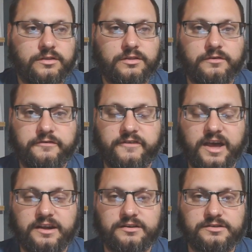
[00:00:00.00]
the
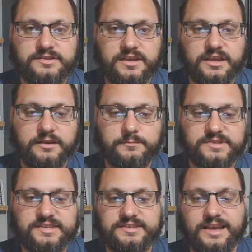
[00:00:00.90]
fires
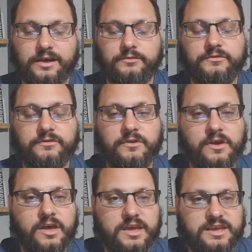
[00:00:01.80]
himself.
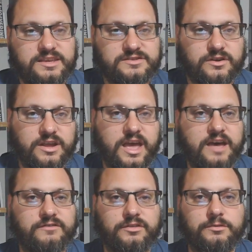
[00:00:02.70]
He's going to
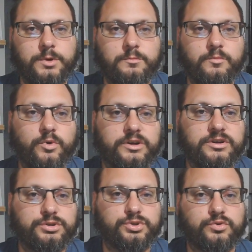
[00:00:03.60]
have a little bit more
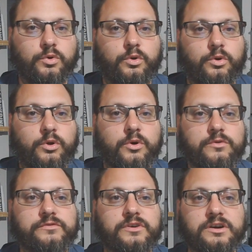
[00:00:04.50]
control
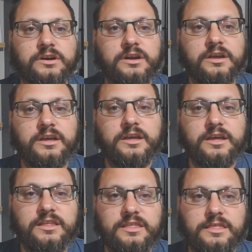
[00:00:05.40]
over
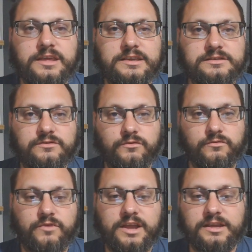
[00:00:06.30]
these
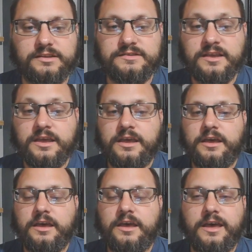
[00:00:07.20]
rings,
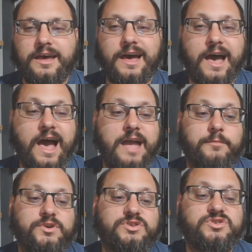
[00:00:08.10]

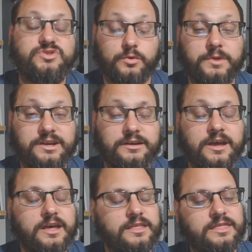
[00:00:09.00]
I'm assuming,
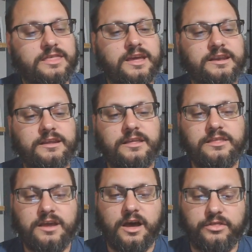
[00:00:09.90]
than
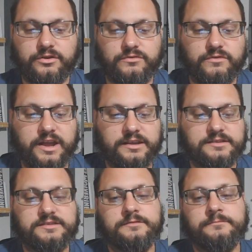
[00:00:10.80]
the other rings.